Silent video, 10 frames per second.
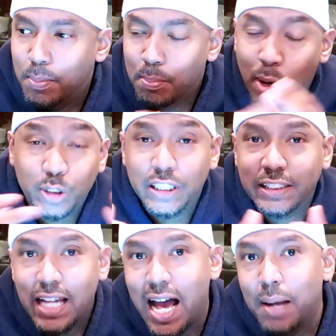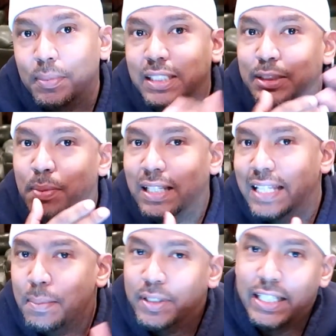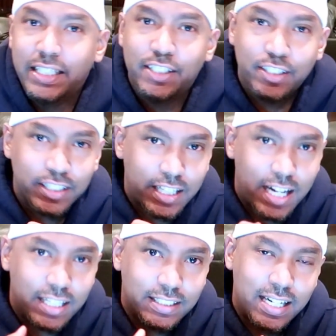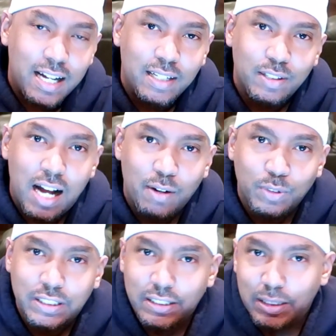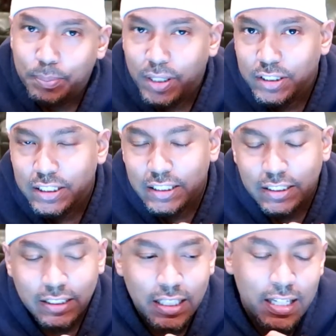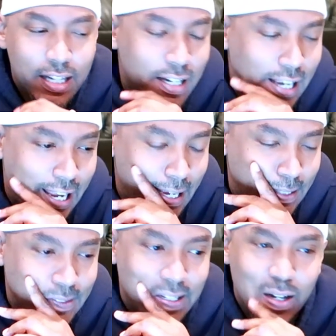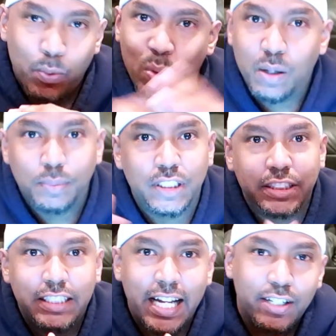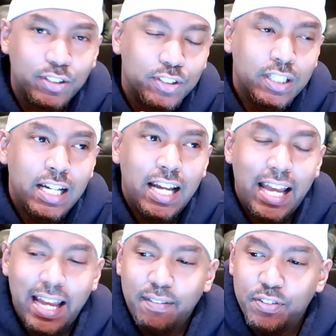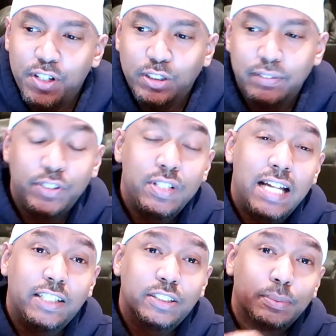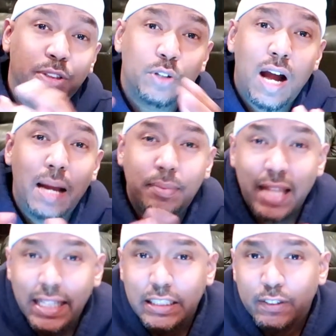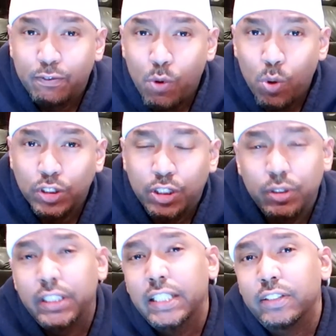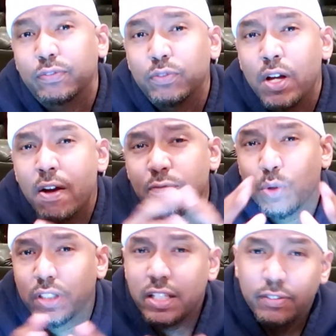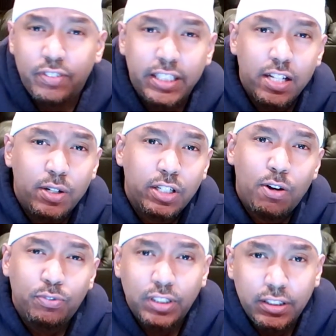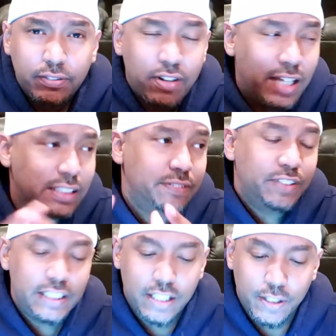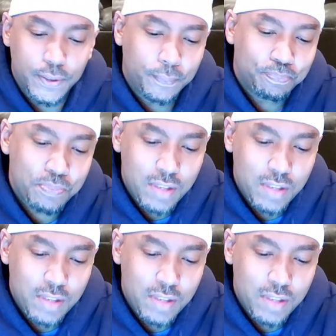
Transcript: most of the time it's my Lamborghini Huracan that I recently purchased. And welcome to the channel. And for those of you that are subscribed, thanks for tuning in for another video, and hopefully you'll find this video